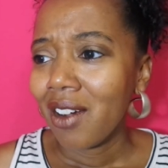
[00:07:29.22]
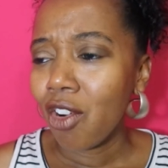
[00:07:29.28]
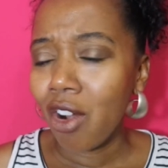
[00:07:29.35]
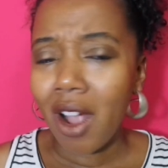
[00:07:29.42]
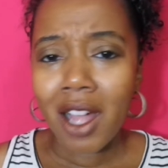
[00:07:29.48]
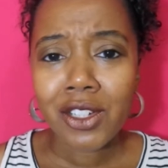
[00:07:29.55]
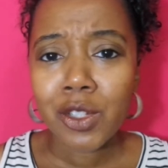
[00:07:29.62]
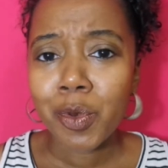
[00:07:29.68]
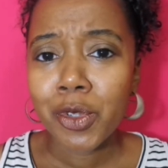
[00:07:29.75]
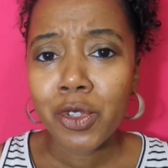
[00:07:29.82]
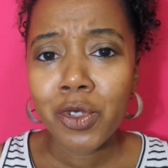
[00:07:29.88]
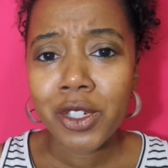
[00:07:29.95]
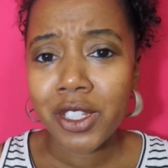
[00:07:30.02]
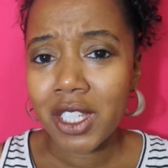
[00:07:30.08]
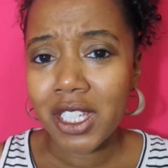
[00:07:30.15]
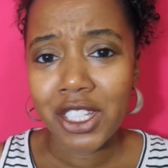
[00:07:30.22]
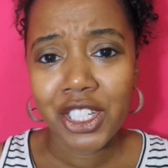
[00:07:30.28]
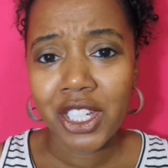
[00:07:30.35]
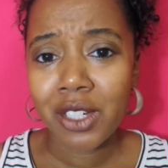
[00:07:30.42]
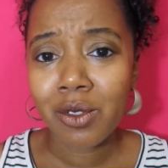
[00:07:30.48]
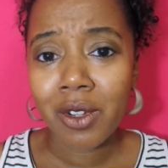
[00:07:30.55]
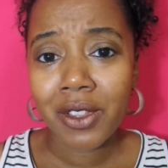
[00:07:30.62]
or entrepreneurs in
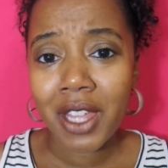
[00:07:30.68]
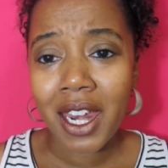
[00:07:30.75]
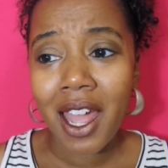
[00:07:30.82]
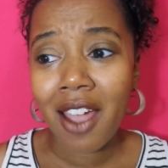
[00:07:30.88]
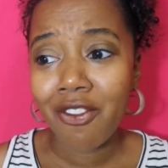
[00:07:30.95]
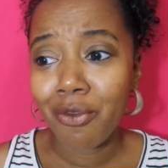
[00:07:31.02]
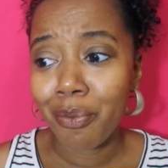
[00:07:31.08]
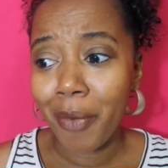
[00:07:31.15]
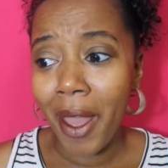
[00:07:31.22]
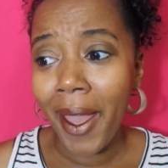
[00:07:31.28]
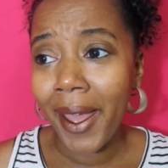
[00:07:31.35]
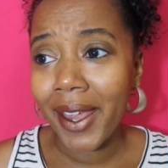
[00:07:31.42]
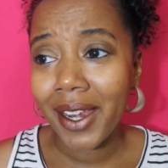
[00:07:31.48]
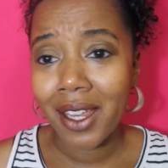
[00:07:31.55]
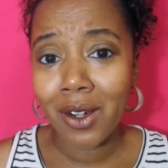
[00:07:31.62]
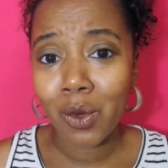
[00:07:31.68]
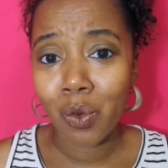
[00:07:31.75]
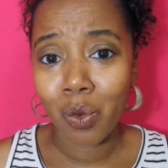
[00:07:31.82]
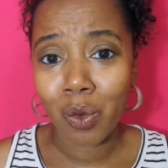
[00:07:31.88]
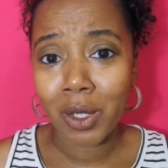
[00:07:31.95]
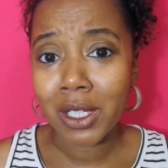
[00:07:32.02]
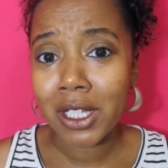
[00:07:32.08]
general that I've met in a
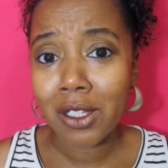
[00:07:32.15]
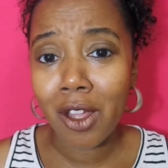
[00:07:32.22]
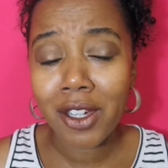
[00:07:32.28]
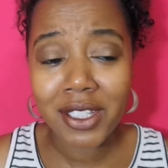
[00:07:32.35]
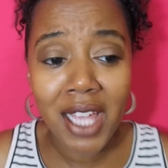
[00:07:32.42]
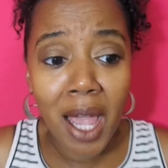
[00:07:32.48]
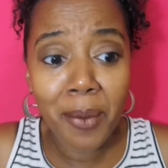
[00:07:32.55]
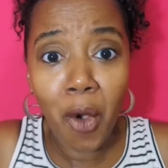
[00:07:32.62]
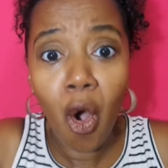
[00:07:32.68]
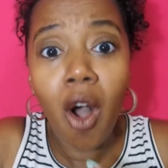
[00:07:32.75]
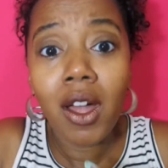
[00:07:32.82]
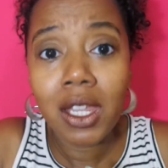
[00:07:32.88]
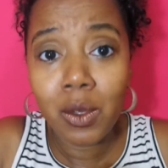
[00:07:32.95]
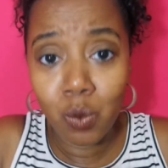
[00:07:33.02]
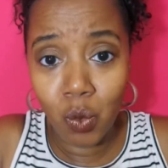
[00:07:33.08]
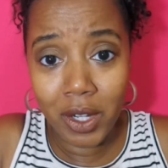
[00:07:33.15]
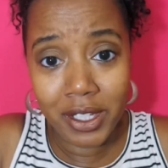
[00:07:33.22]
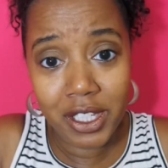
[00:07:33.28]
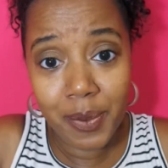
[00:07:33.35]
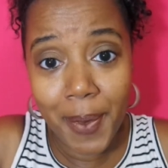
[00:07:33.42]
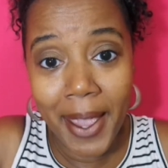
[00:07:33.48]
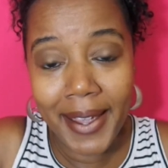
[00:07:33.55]
really long time, all in
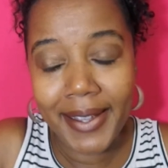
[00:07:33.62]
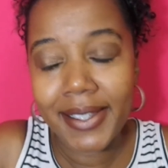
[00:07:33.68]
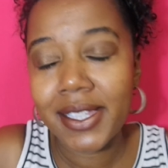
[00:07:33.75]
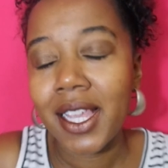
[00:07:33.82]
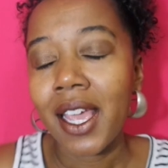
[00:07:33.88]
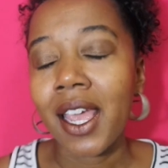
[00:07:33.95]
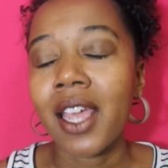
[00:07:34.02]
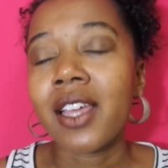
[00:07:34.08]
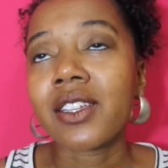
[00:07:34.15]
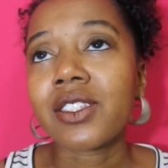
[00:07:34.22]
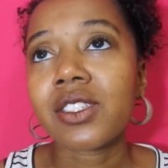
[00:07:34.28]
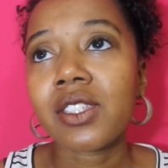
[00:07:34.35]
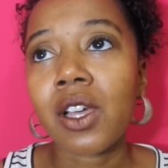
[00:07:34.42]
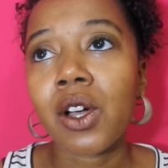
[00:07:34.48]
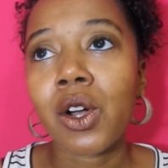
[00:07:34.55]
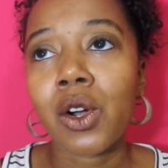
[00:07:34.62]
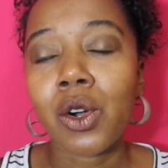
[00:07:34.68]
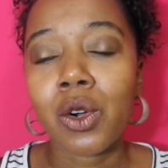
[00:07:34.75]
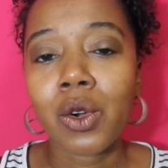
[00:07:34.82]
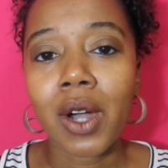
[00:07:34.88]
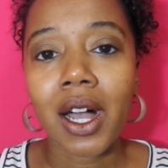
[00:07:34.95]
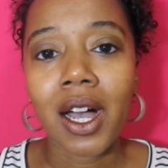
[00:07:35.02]
one space.
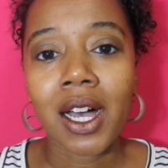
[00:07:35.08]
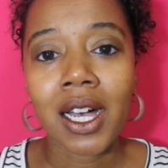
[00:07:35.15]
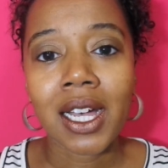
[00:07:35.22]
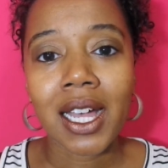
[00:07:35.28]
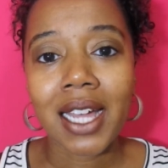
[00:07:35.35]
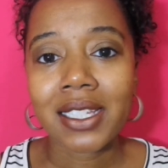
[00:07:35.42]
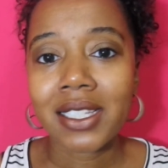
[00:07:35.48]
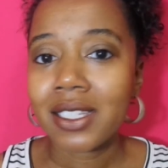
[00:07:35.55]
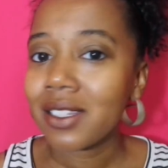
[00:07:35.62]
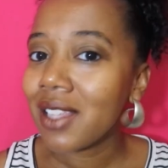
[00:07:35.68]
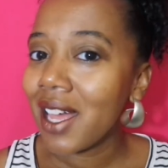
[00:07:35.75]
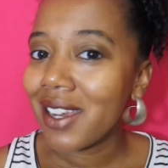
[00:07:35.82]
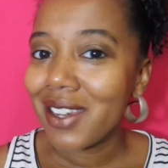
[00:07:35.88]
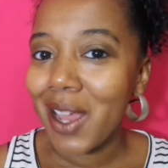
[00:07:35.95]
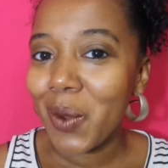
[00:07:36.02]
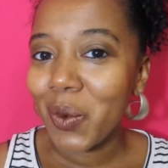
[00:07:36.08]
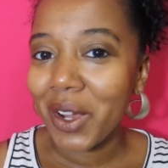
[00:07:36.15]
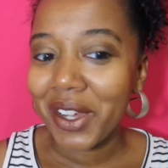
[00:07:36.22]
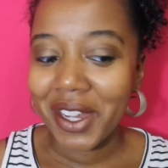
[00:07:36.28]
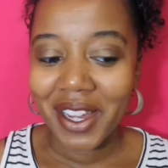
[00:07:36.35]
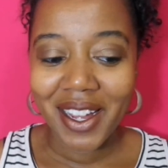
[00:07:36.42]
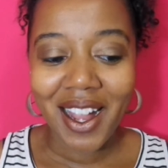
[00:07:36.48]
So I did a lot of
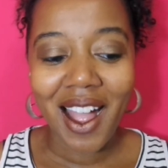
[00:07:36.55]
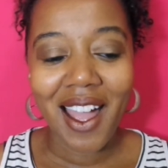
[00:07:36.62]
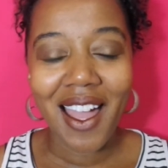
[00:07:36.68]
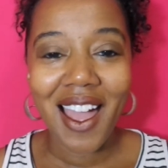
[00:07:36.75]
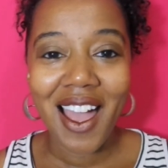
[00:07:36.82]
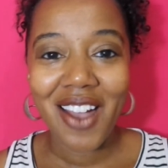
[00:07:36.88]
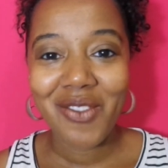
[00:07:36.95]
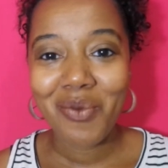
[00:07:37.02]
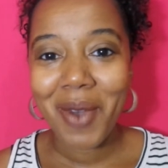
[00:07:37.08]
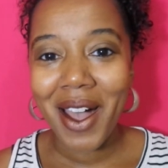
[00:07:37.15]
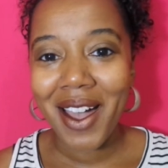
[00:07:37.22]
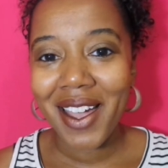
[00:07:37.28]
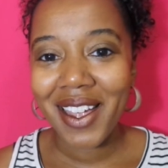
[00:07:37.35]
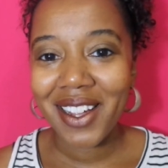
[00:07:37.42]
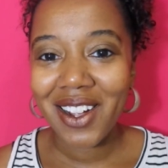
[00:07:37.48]
networking. I have my